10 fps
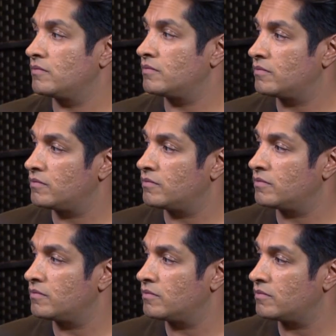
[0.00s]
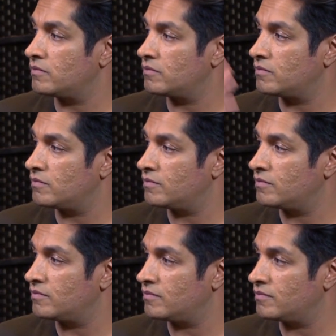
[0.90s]

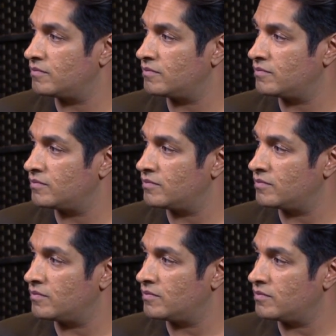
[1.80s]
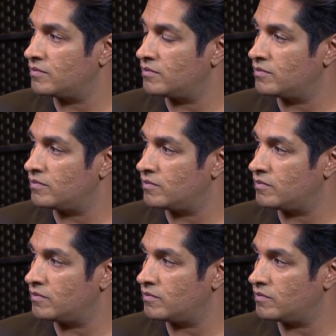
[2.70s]

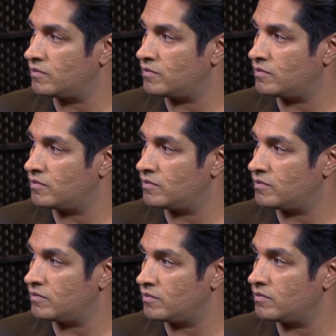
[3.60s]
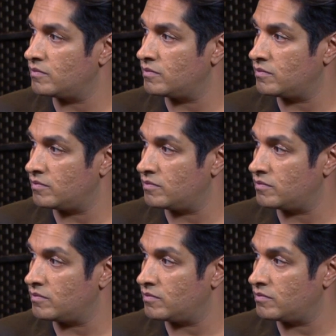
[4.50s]

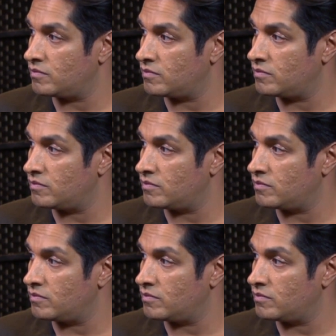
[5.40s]
[no speech]